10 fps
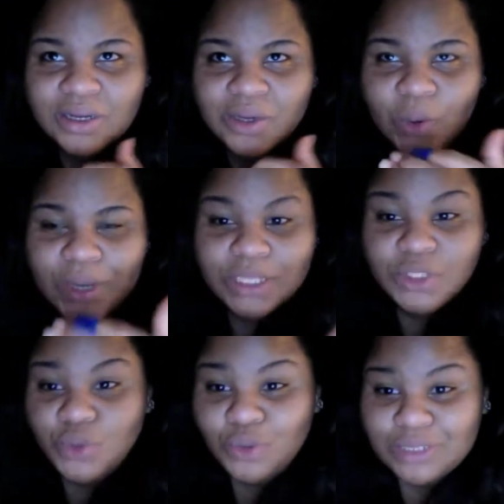going
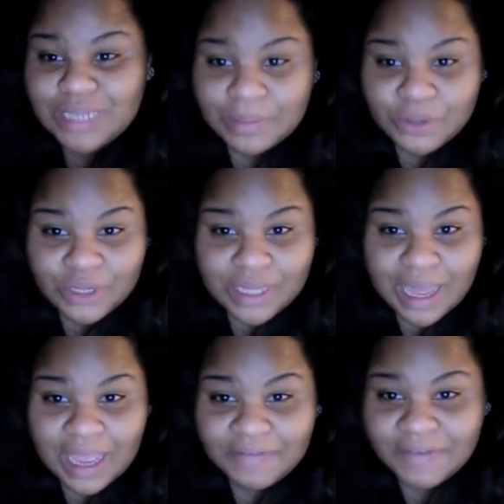into a new chapter in
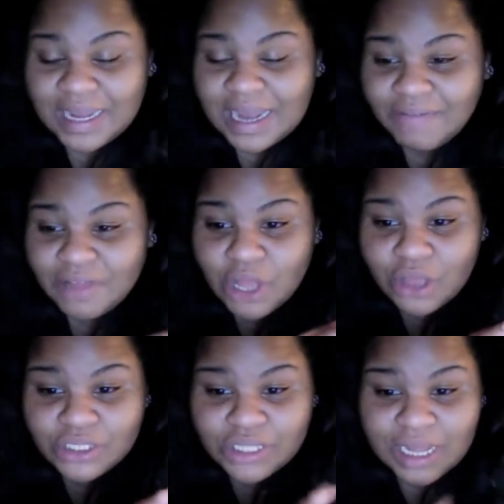life, and I've
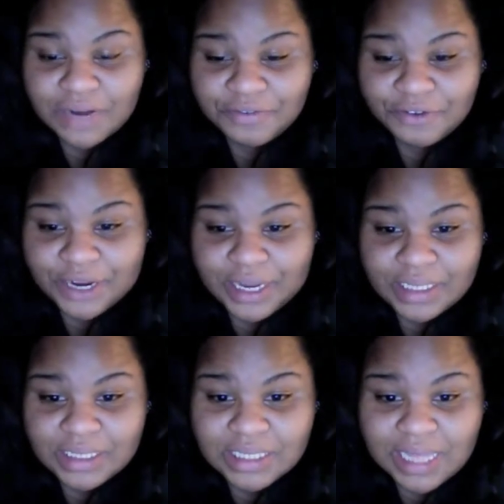lost a lot of
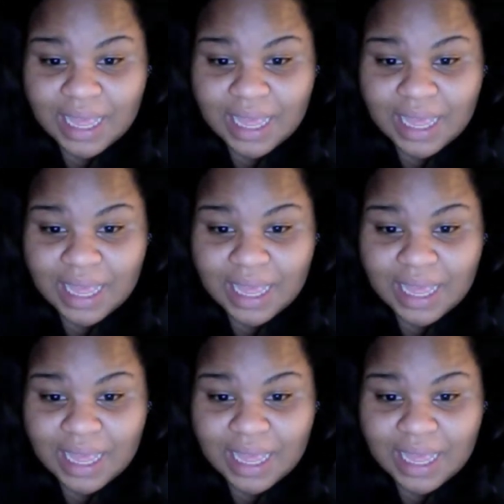friends.